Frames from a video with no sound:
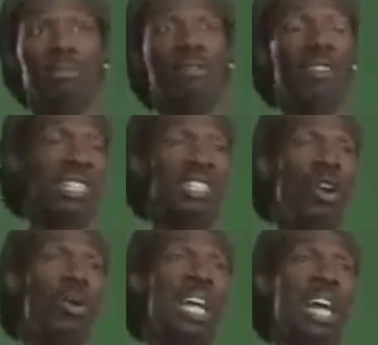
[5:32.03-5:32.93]
to
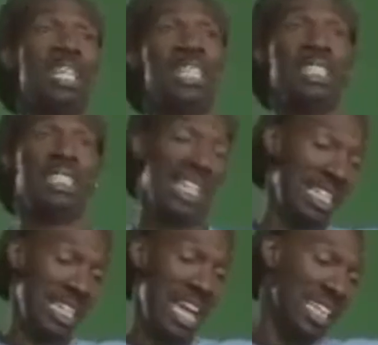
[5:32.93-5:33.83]
sports and war
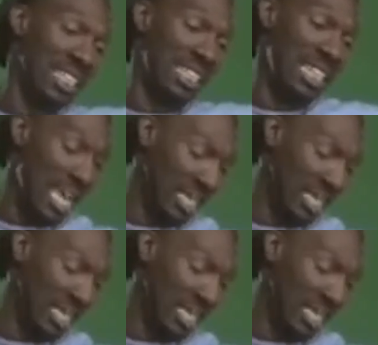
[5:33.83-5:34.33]
equals